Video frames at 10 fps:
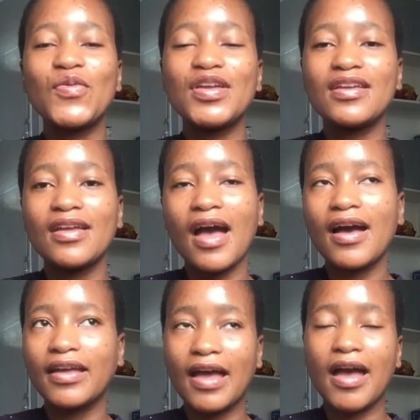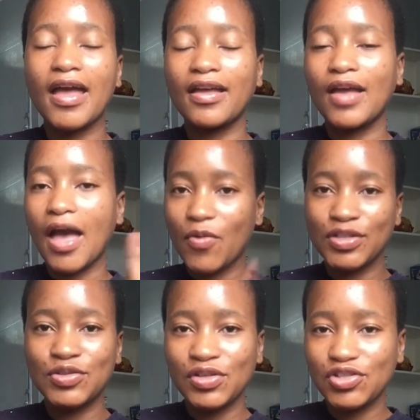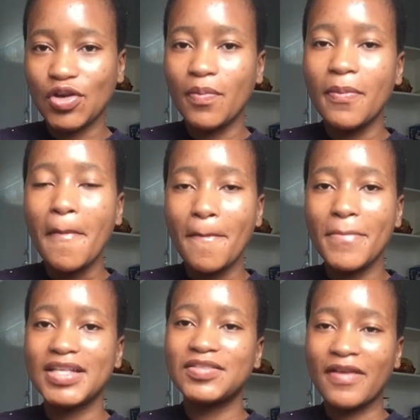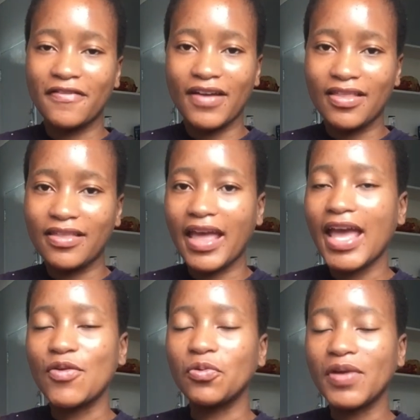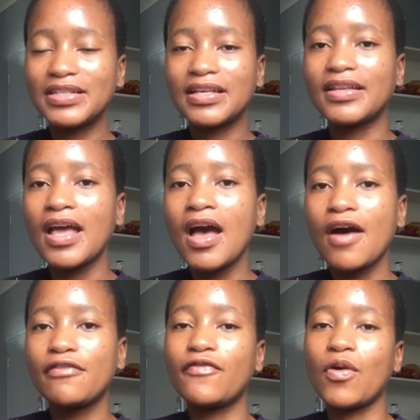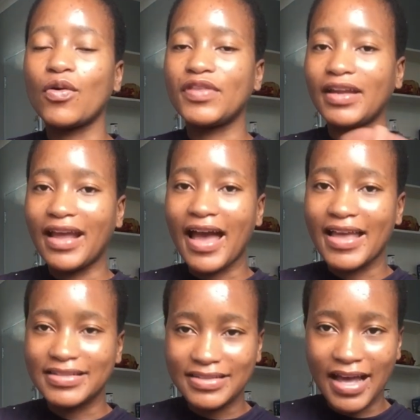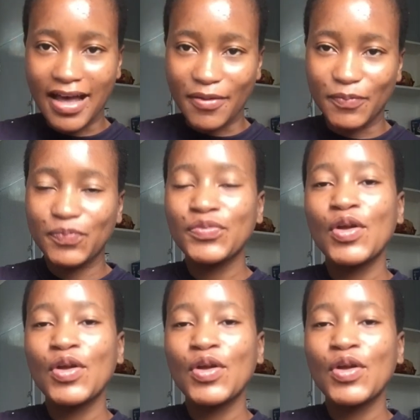I went to the shop, met my friend there, and waited for the guys come.